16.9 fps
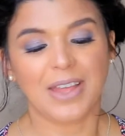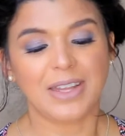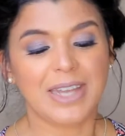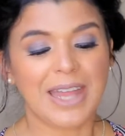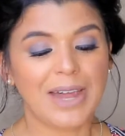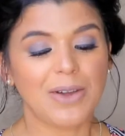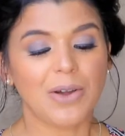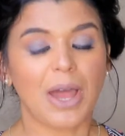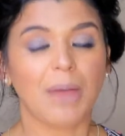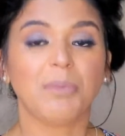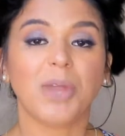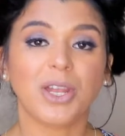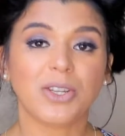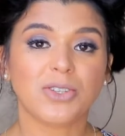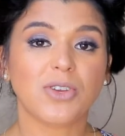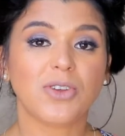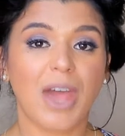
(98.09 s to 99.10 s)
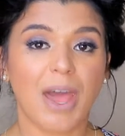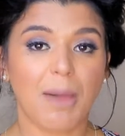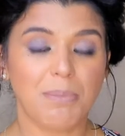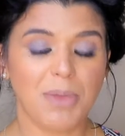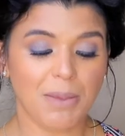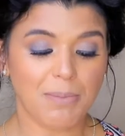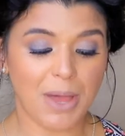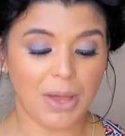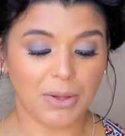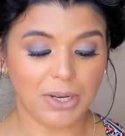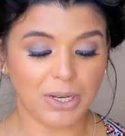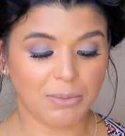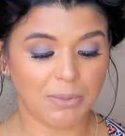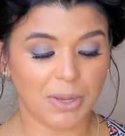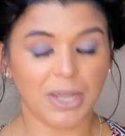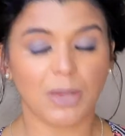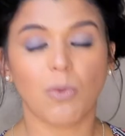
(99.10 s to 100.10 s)
Now, I'm not too happy about
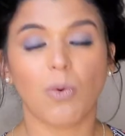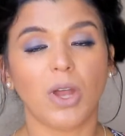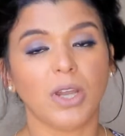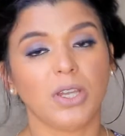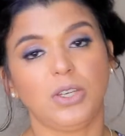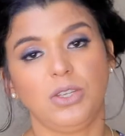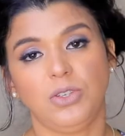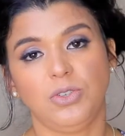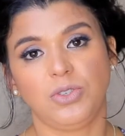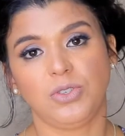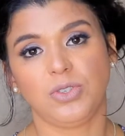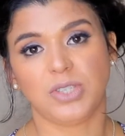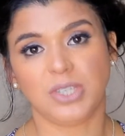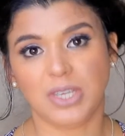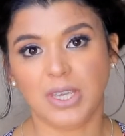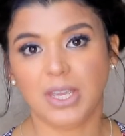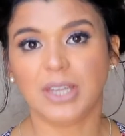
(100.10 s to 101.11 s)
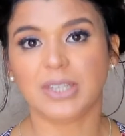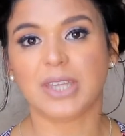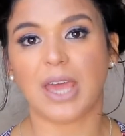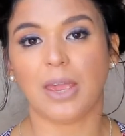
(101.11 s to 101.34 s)
it, but I wanted you to see it.